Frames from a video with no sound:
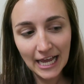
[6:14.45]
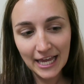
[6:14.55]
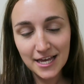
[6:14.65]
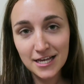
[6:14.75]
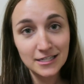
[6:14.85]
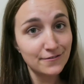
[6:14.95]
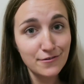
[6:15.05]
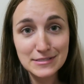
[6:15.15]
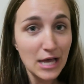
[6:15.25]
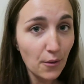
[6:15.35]
and if
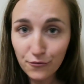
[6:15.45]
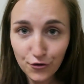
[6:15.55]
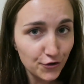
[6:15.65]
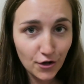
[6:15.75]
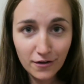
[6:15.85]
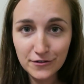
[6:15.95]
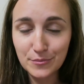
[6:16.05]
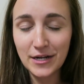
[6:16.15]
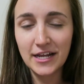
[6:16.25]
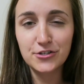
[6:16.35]
it was helpful at all if you're
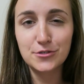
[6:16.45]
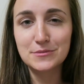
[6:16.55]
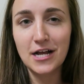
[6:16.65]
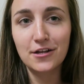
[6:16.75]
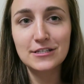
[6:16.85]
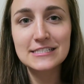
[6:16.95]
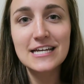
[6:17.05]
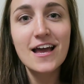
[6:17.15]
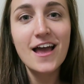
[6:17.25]
planning a trip to Ireland.